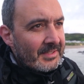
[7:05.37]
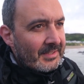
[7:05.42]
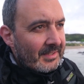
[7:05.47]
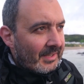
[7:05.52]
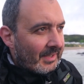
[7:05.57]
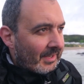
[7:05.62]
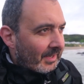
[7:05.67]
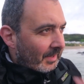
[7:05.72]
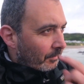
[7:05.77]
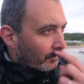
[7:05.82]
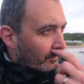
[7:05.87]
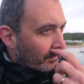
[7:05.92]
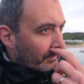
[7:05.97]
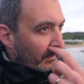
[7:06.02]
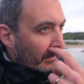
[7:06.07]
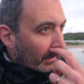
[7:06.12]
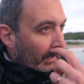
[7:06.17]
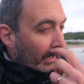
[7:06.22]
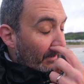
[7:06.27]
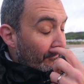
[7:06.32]
I
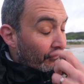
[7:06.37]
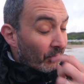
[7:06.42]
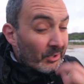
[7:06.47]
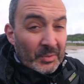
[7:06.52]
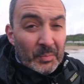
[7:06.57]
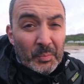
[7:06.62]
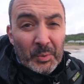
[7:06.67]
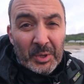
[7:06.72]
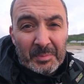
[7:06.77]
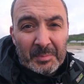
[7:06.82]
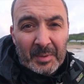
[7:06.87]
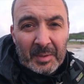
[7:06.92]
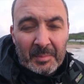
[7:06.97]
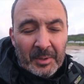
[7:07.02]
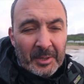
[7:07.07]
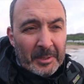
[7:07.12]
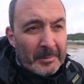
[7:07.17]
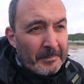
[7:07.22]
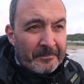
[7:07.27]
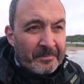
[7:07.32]
have got them with me,
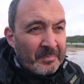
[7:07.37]
but